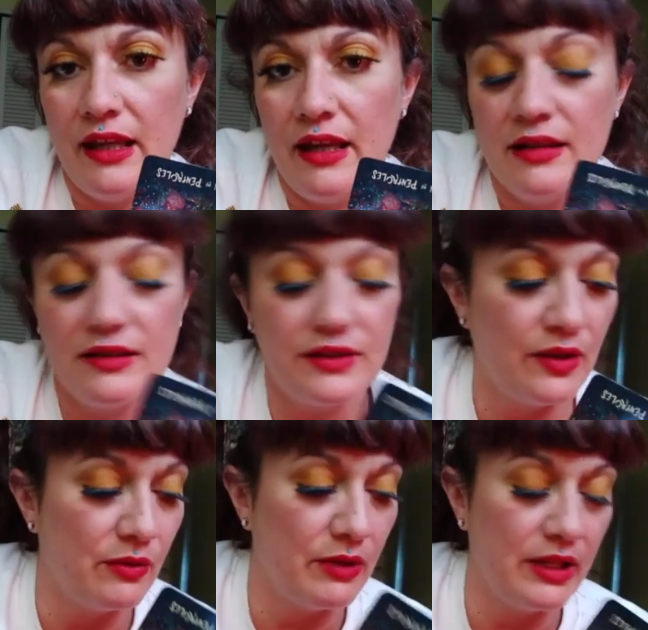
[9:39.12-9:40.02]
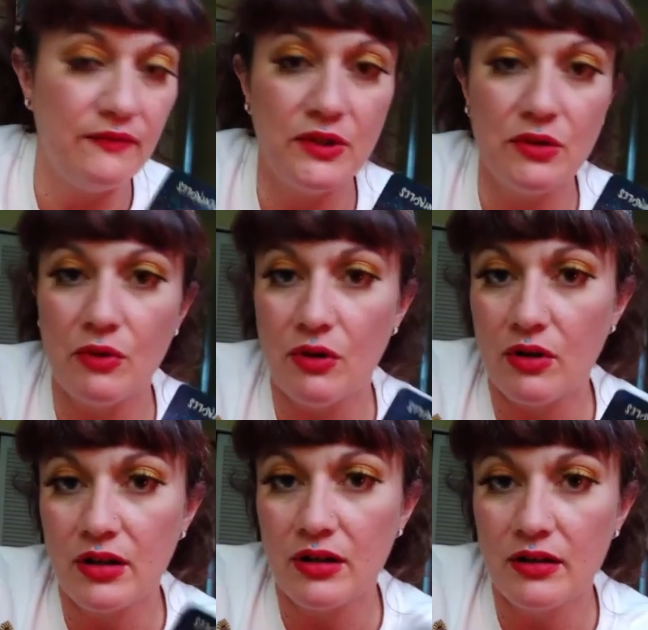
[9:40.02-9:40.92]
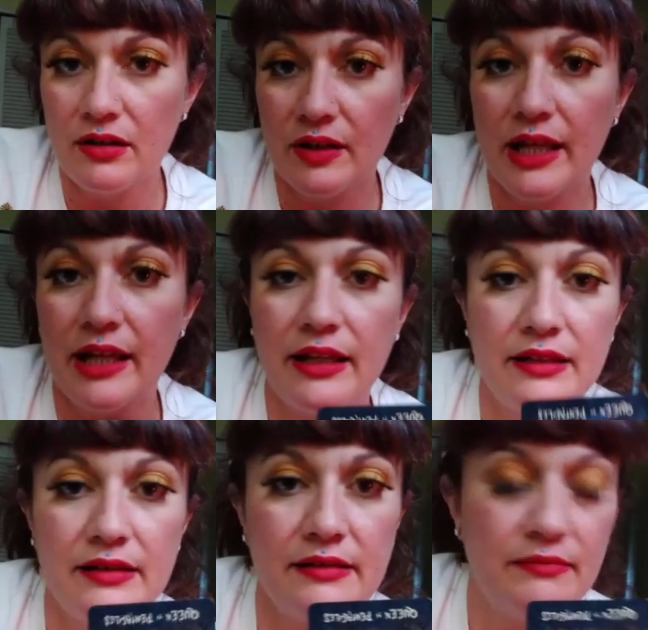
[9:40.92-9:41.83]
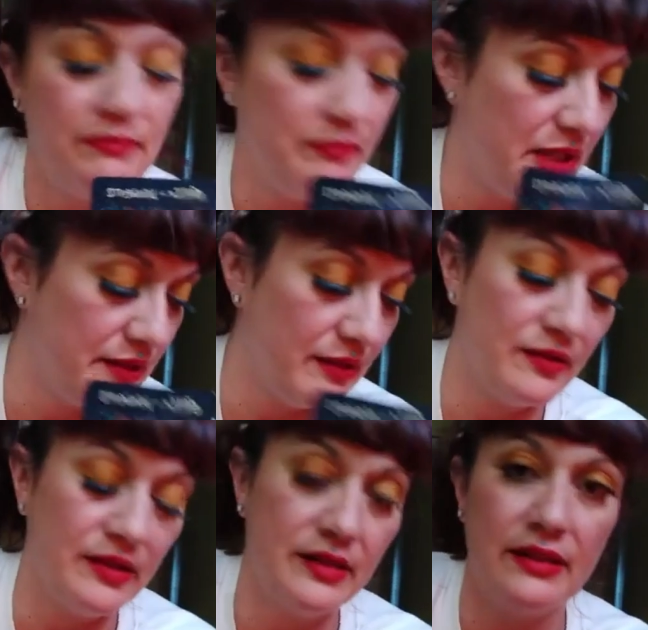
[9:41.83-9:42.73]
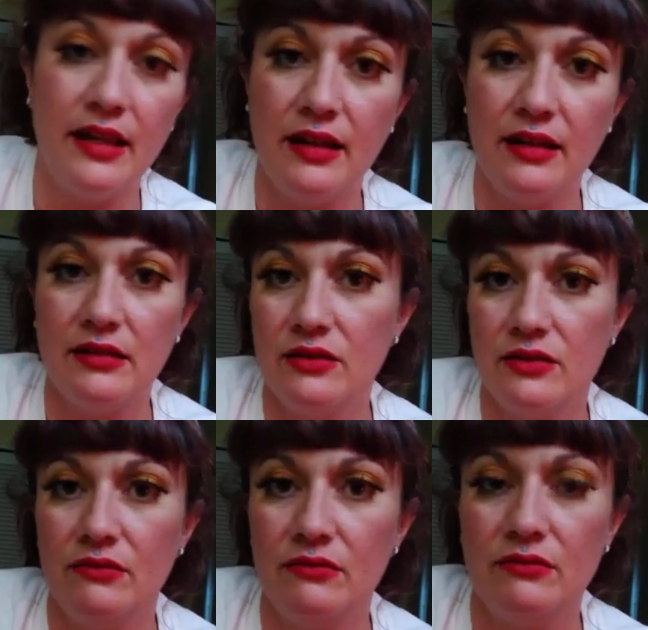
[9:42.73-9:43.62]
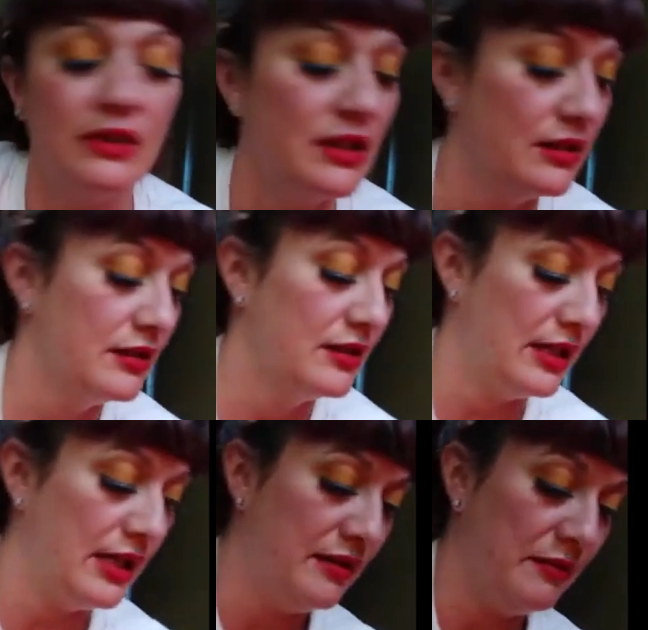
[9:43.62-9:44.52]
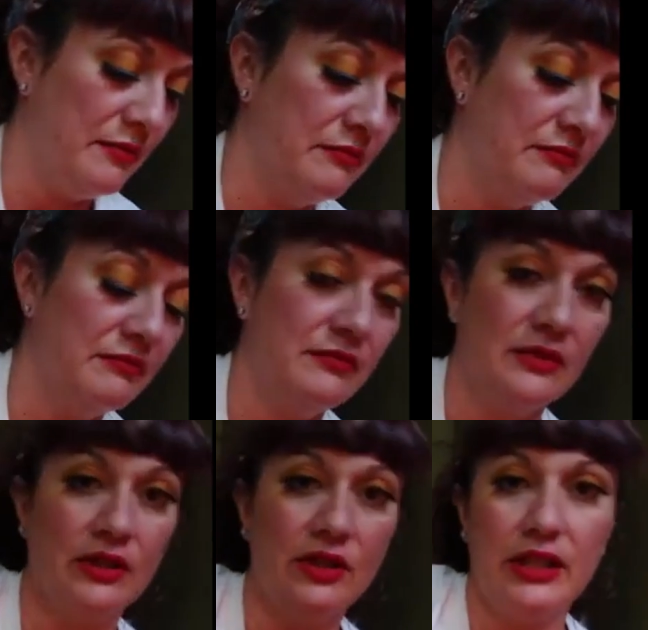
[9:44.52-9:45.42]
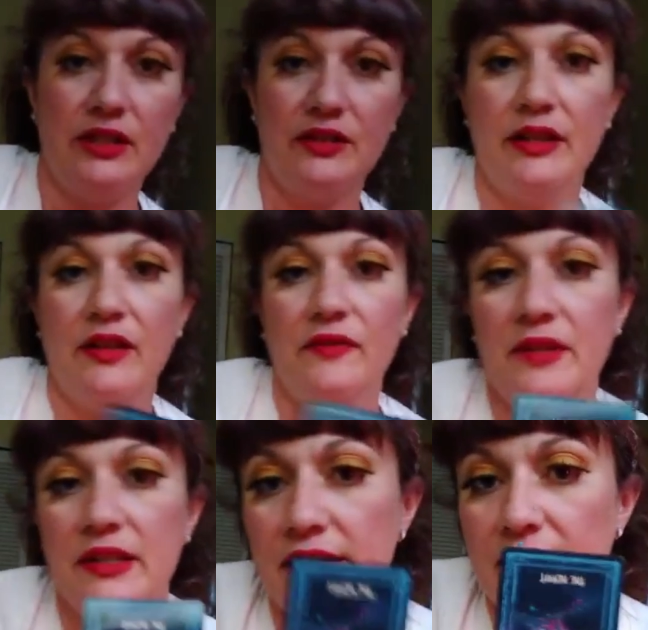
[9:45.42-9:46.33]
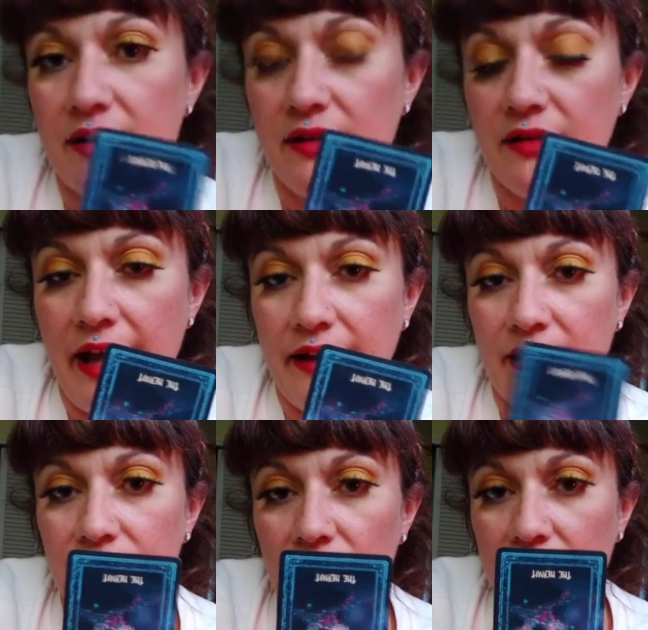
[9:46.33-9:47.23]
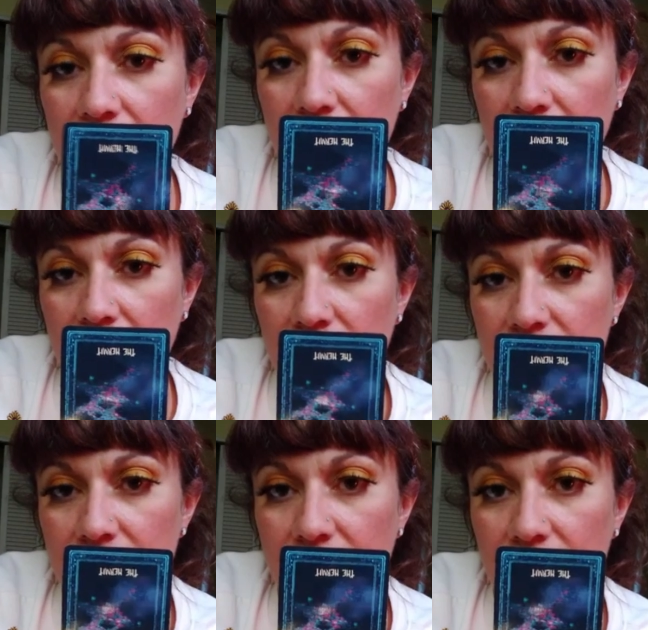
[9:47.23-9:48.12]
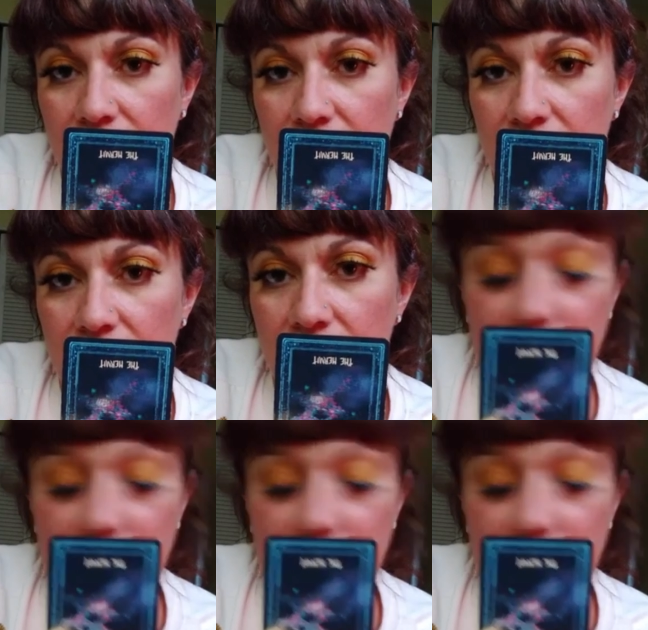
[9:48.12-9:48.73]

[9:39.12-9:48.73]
And so if you are, like, it's basically saying to um, look at yourself. Because this is a lack of looking at yourself, too,